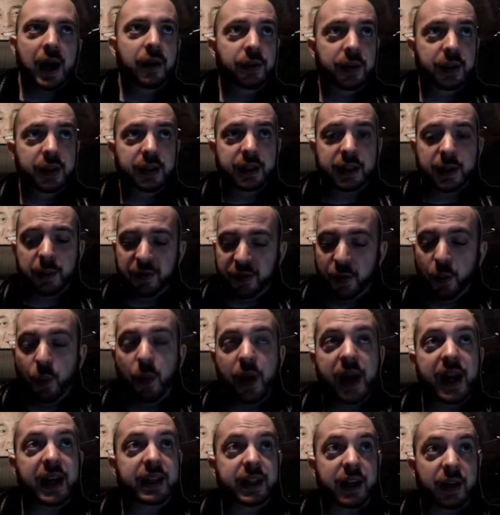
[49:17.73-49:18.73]
some of the
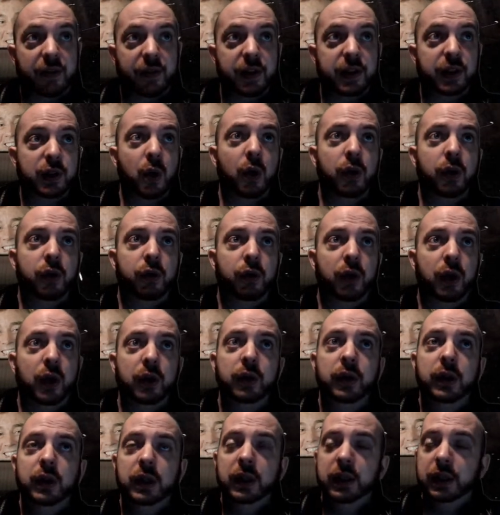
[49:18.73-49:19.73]
weird stuff it's gone through.
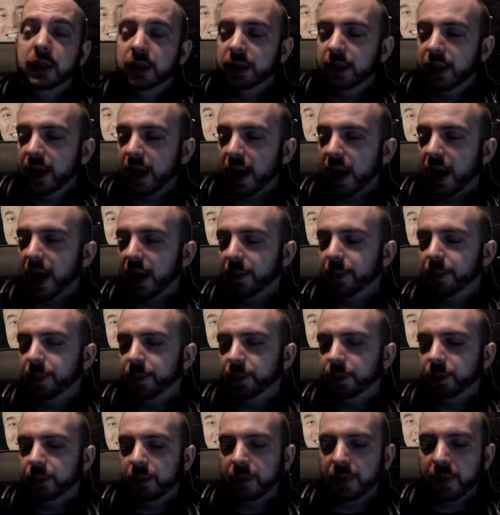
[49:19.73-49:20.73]
Because
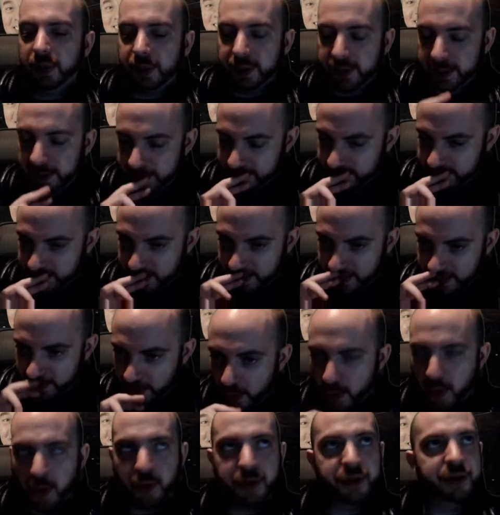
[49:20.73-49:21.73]
it's got an
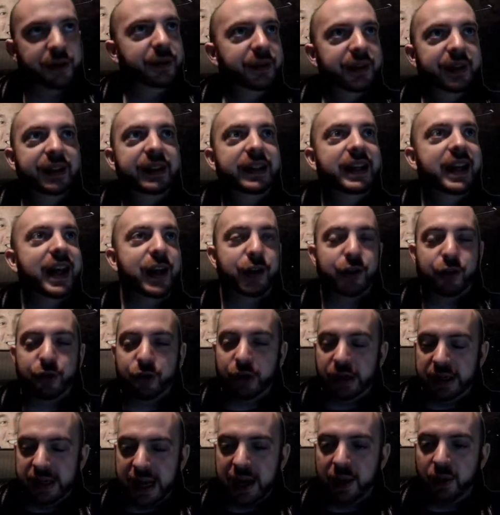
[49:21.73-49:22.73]
odd
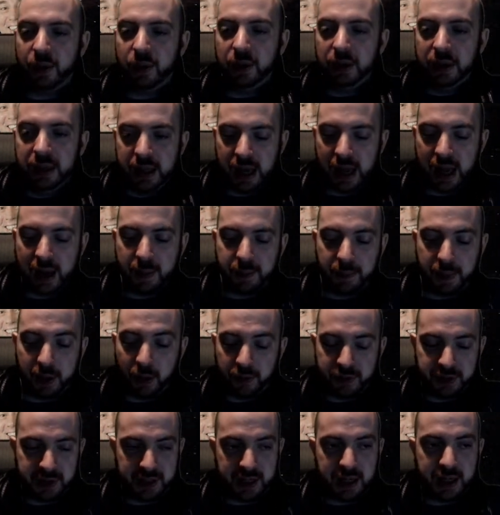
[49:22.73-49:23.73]
history now, but
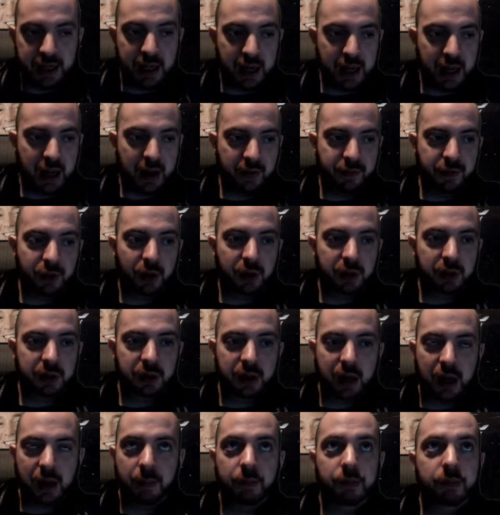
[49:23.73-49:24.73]
obviously I haven't
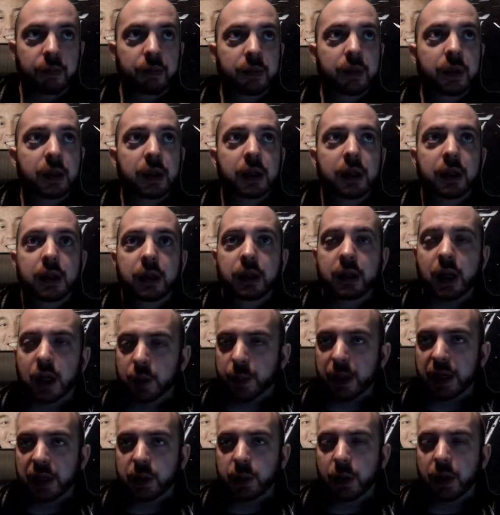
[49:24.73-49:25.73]
touched
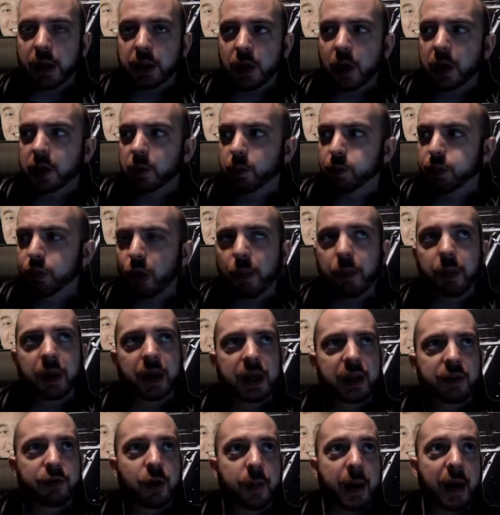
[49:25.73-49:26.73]
base with those guys
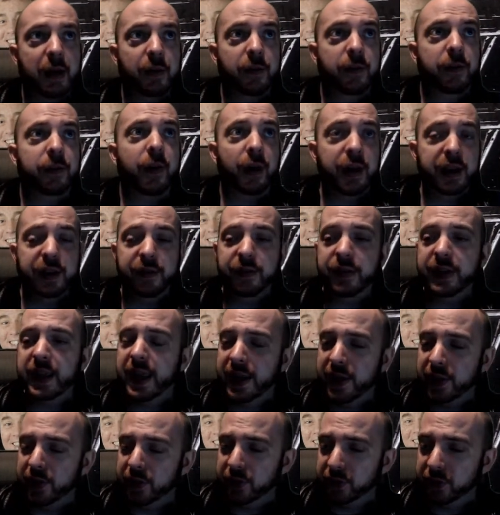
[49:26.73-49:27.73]
properly for about 5
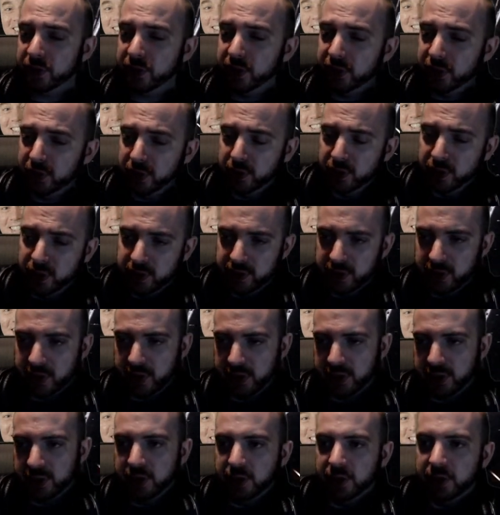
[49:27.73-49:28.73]
years.
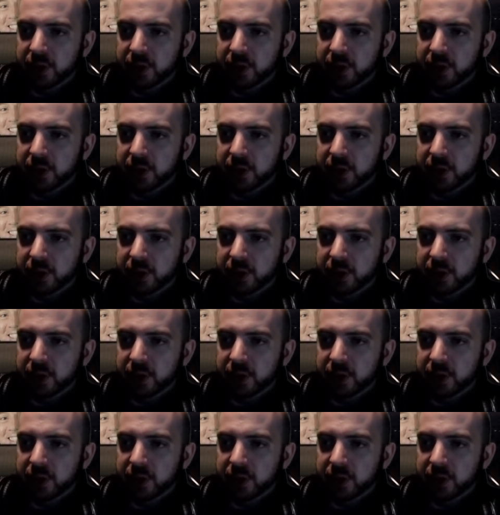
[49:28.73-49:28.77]
So